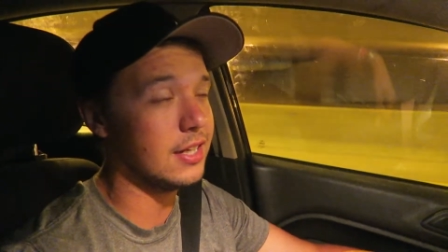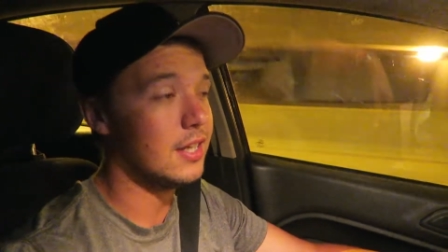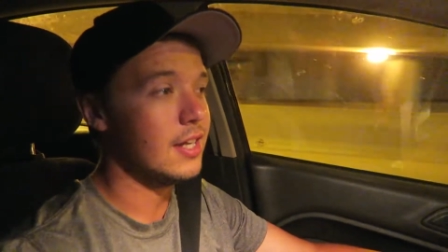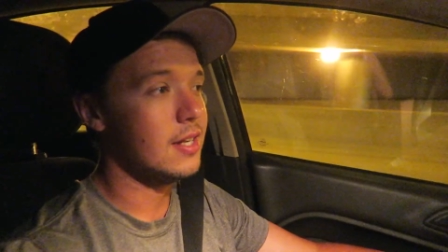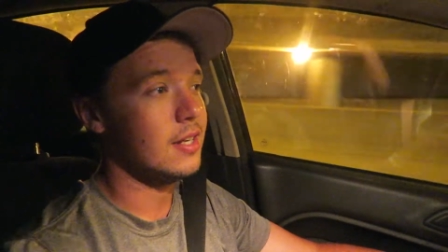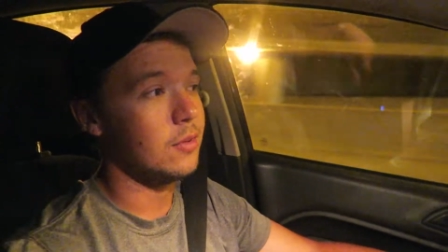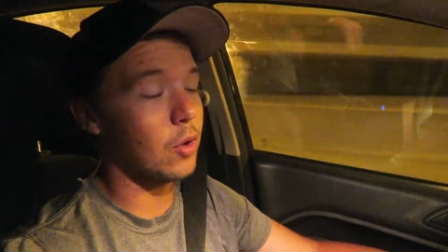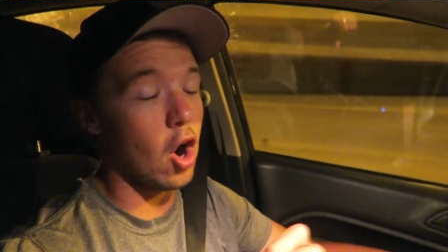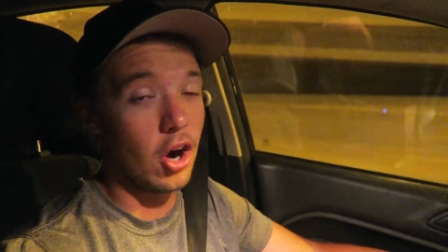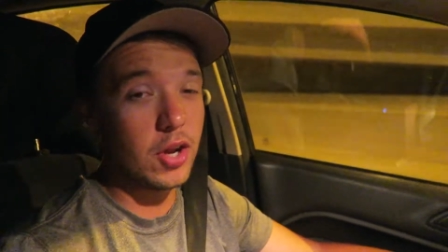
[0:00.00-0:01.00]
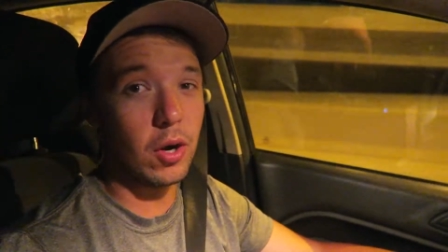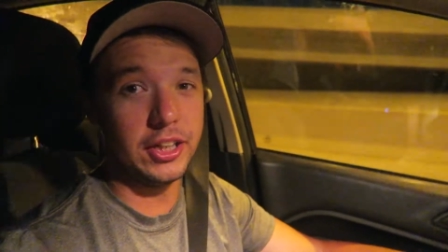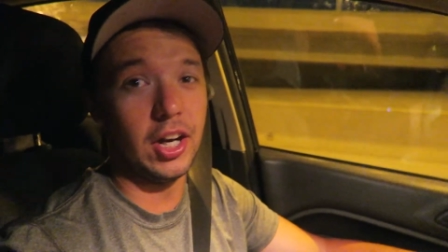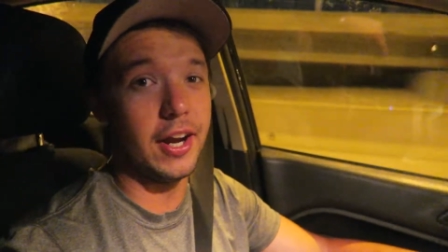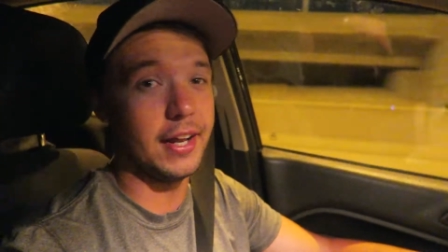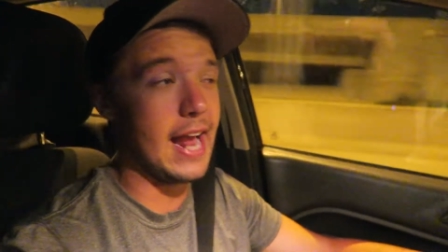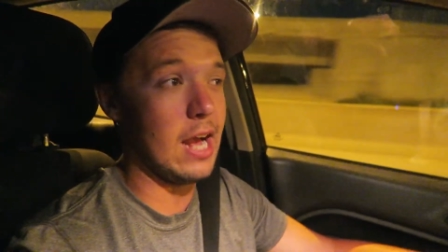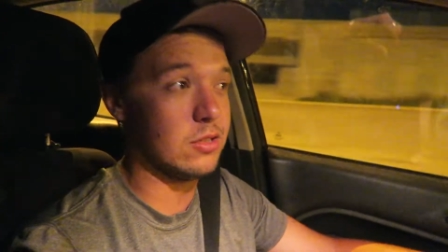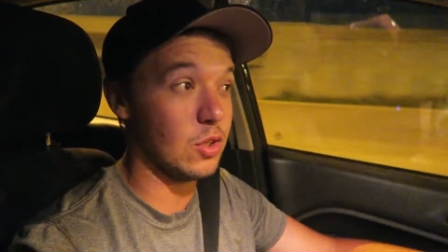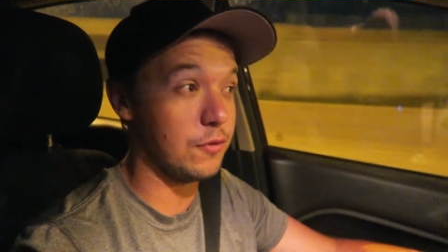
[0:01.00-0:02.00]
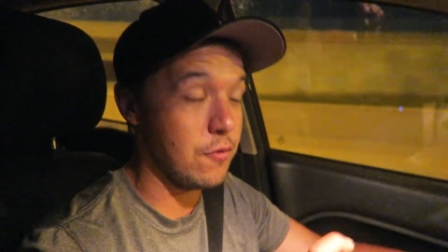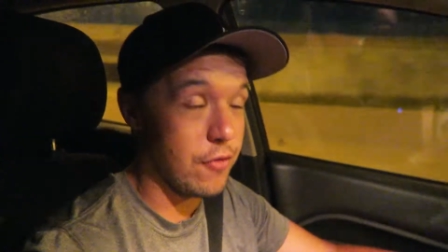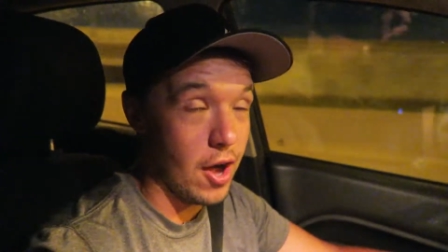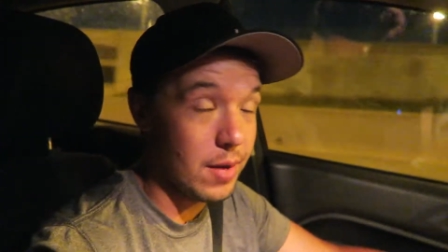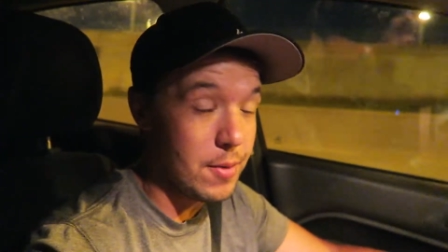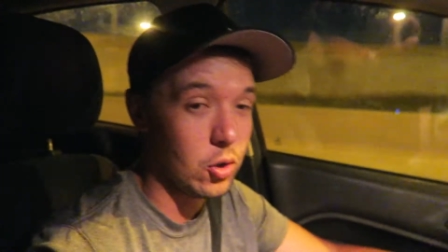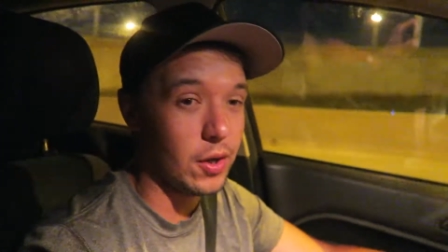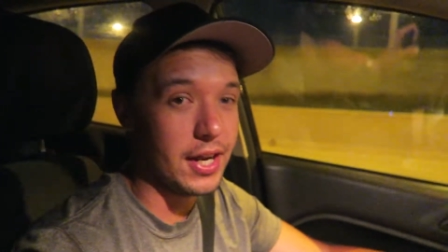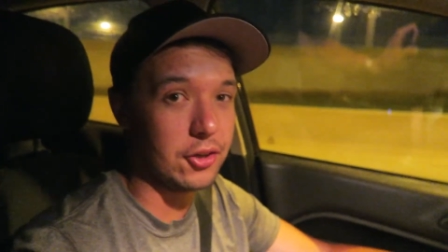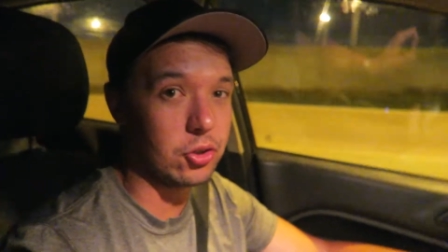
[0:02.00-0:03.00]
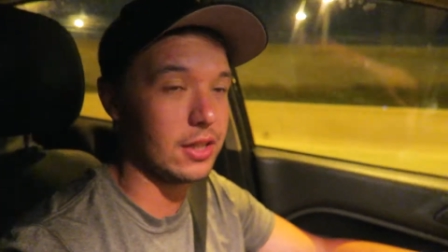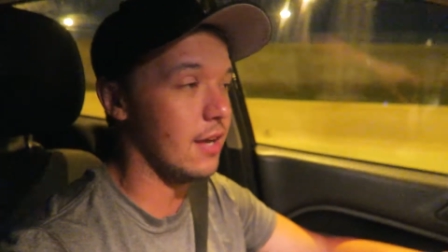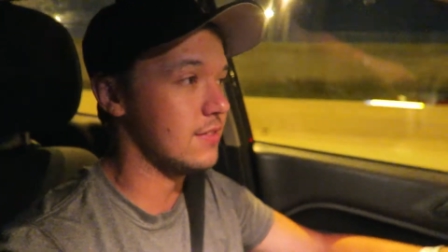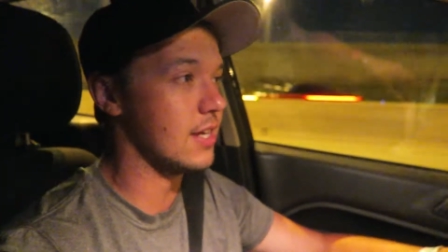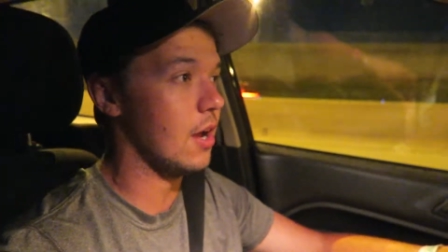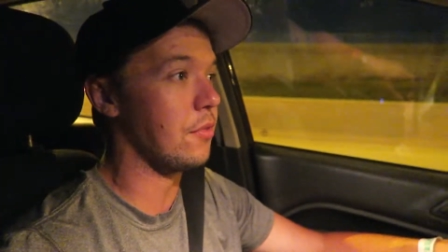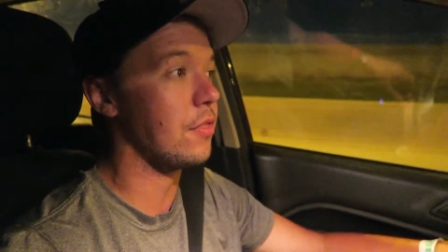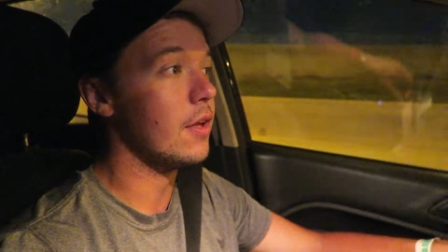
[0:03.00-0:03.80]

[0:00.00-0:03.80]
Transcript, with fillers: We're already working on it now. So if you've thought about going down to Gridlife South,